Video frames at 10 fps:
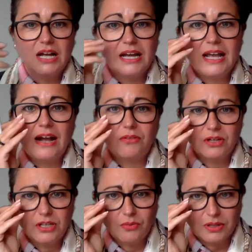and how
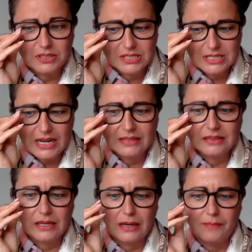can you understand
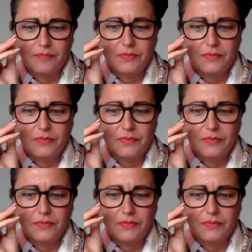that?